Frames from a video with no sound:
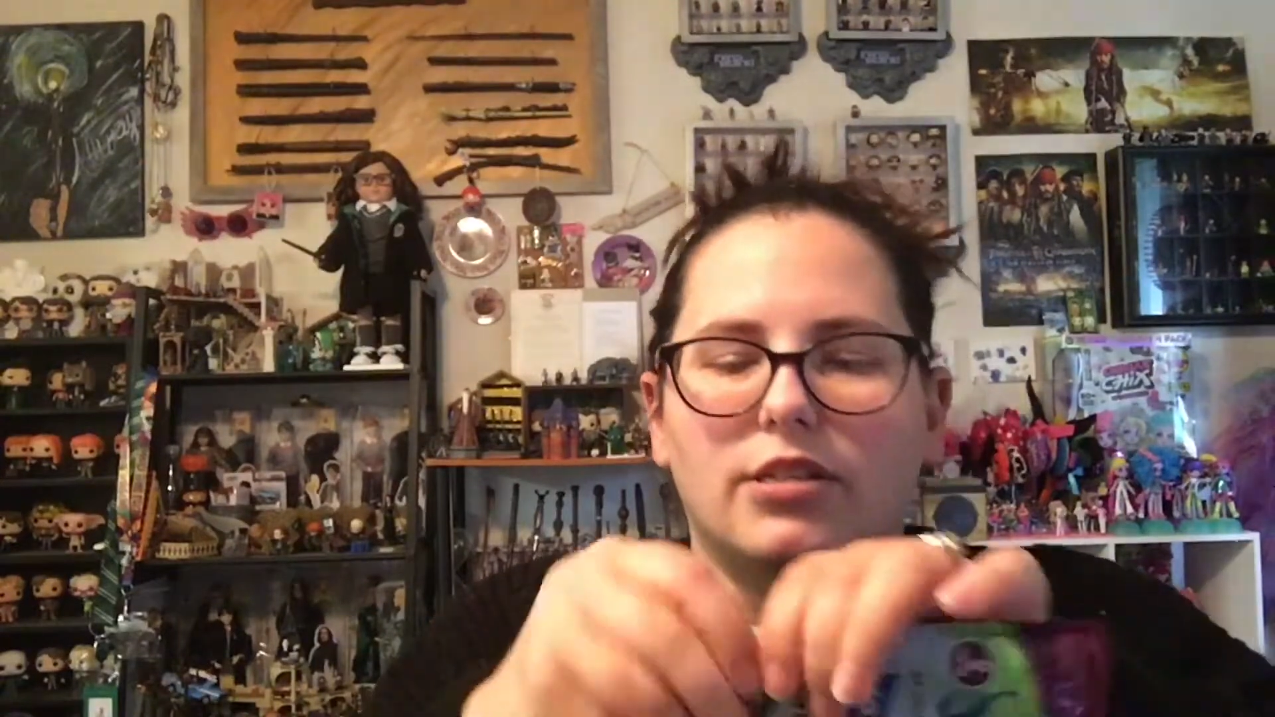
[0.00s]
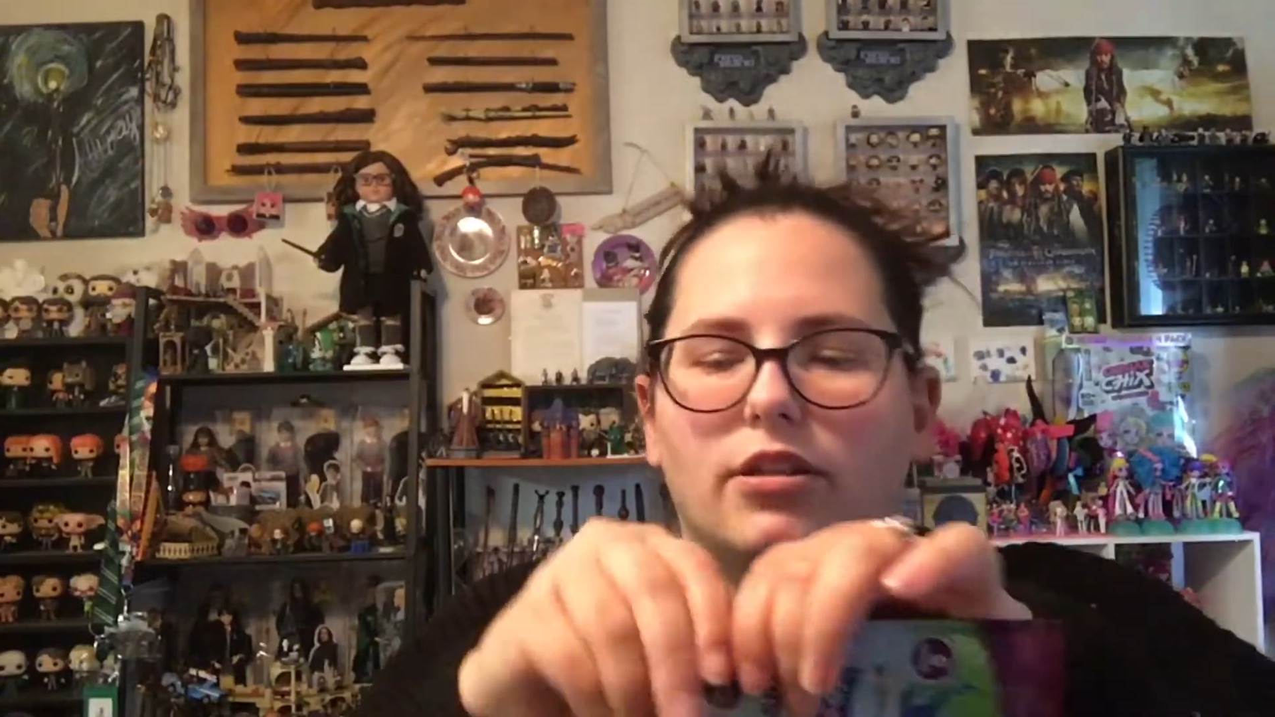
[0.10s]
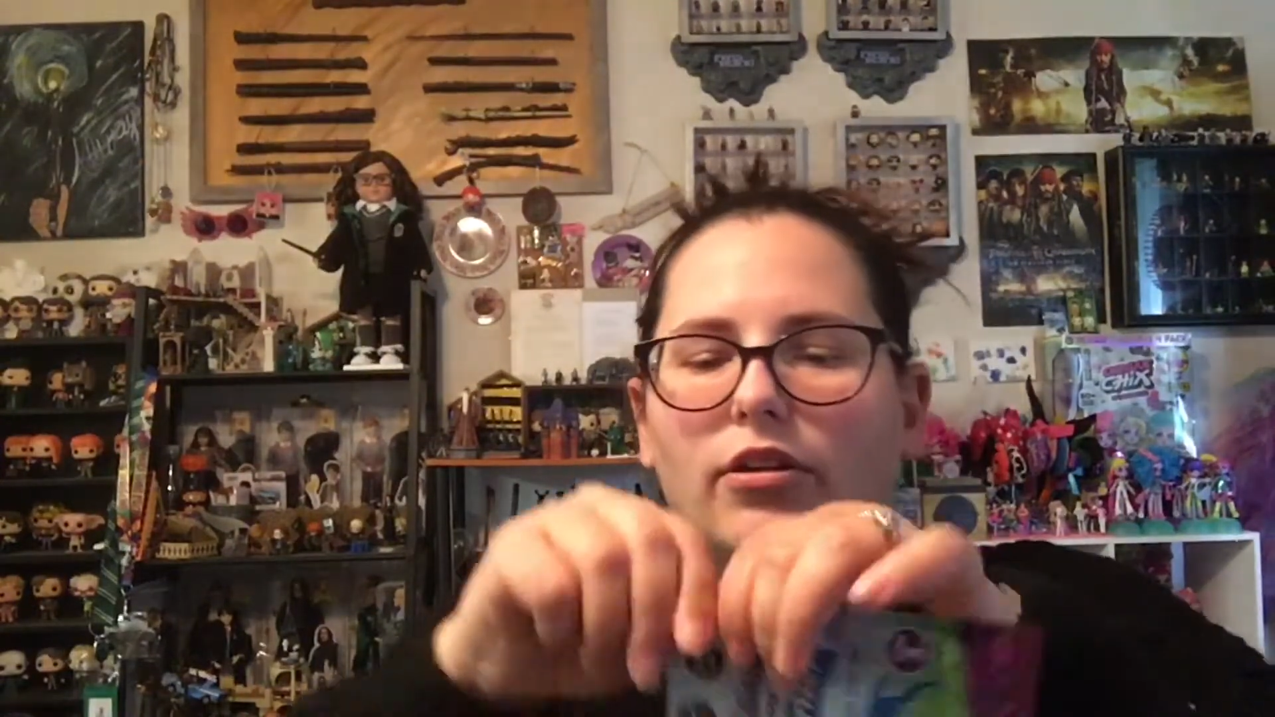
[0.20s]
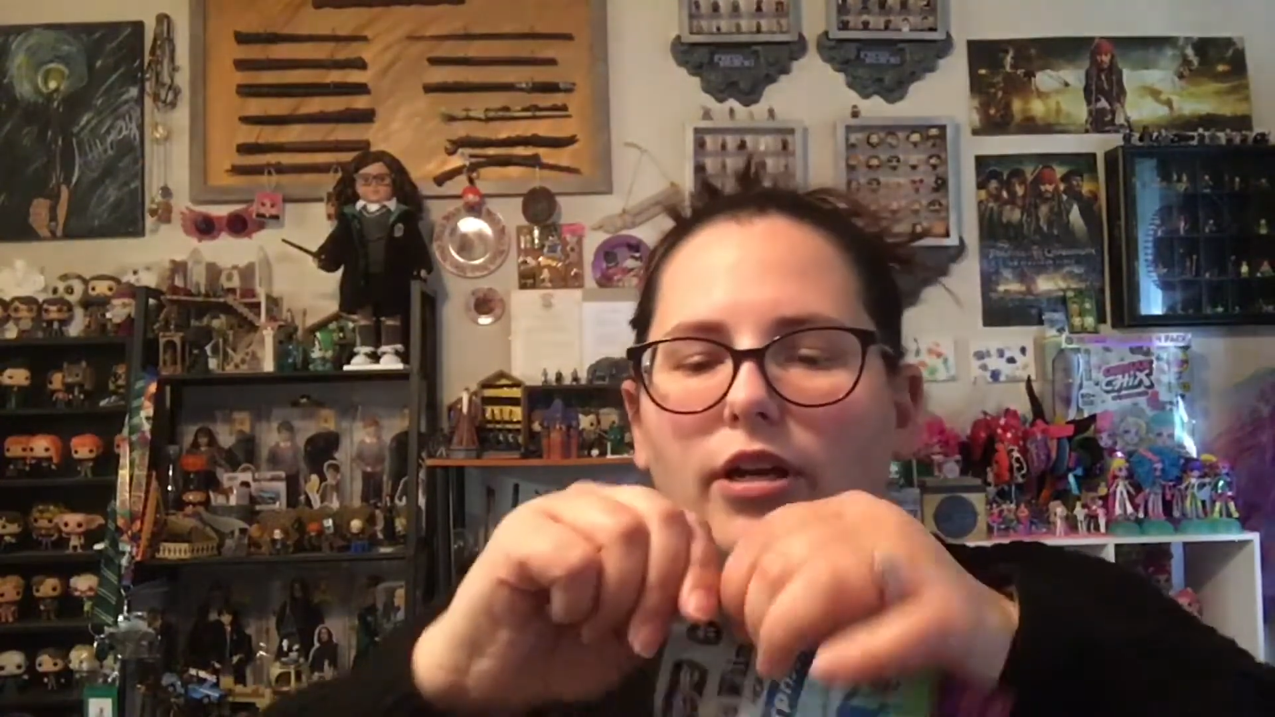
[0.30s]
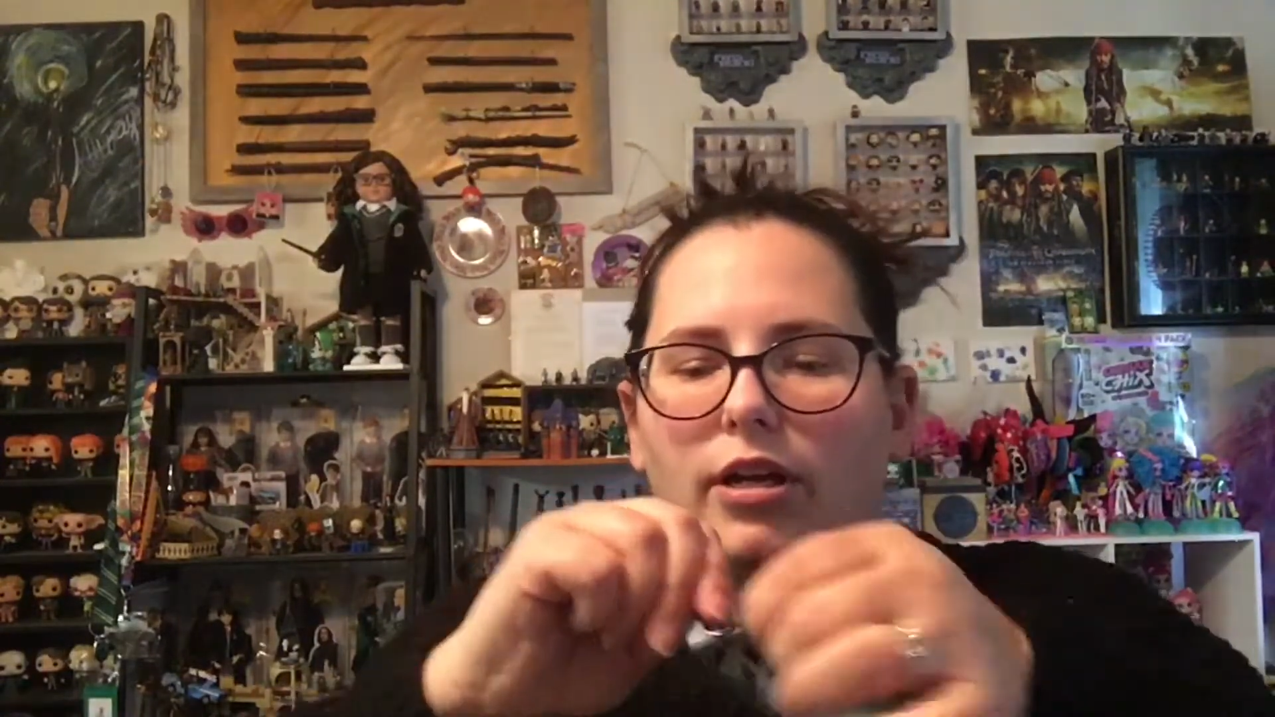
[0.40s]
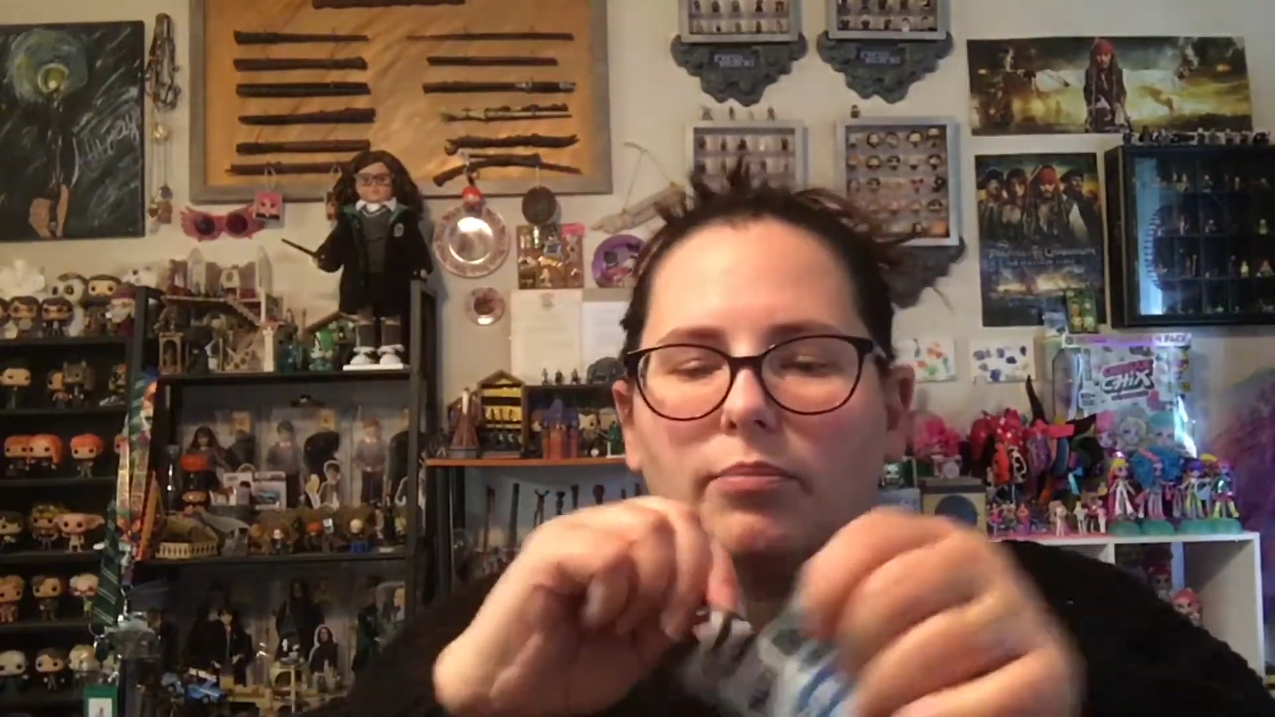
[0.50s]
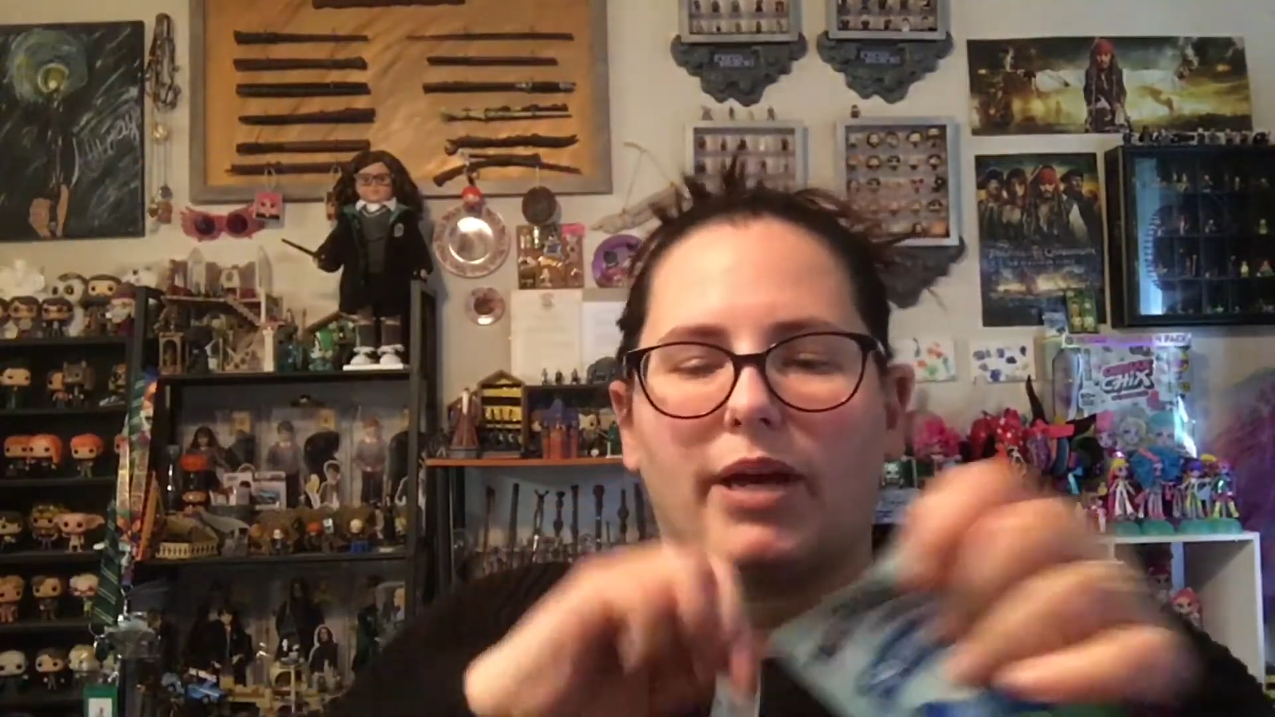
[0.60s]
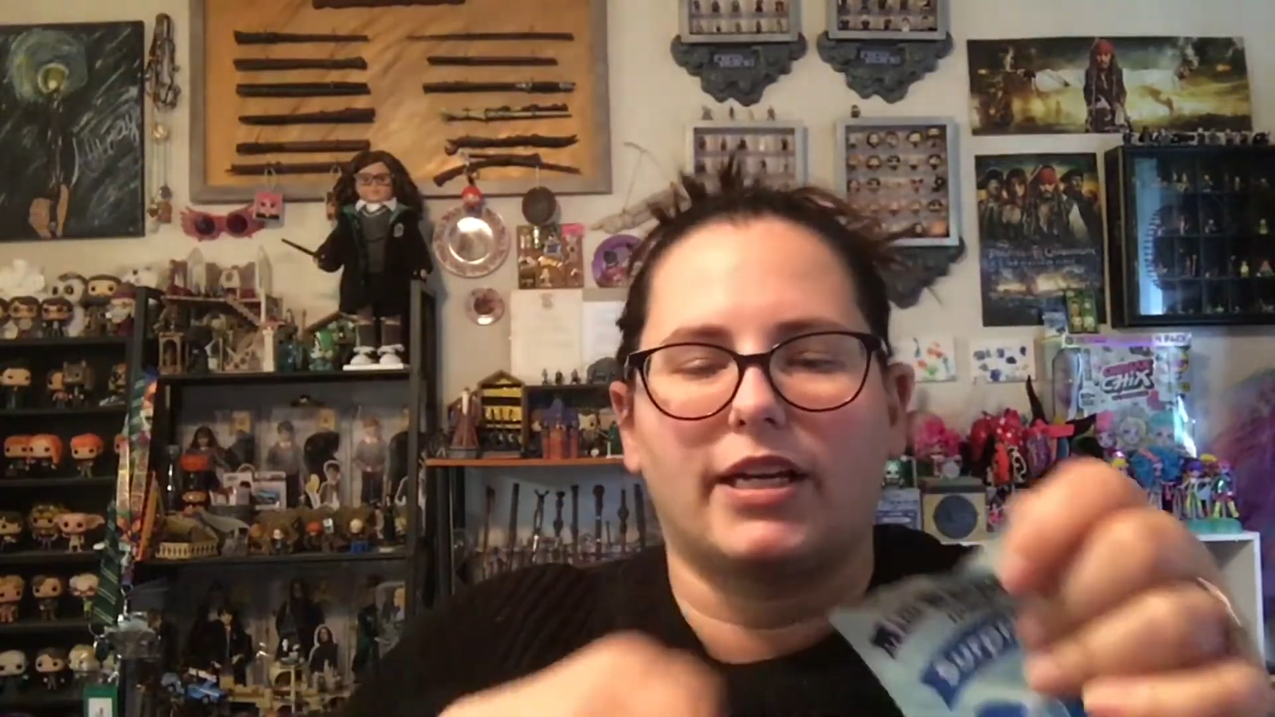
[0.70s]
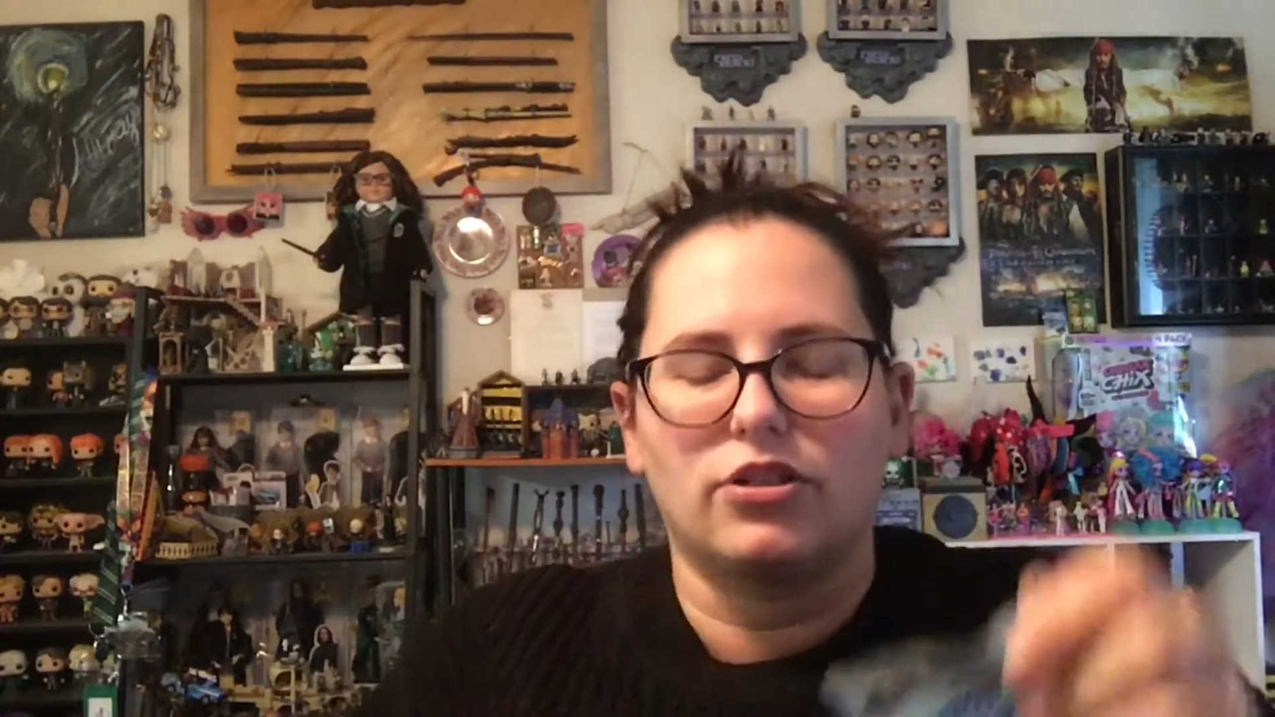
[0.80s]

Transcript: All right, package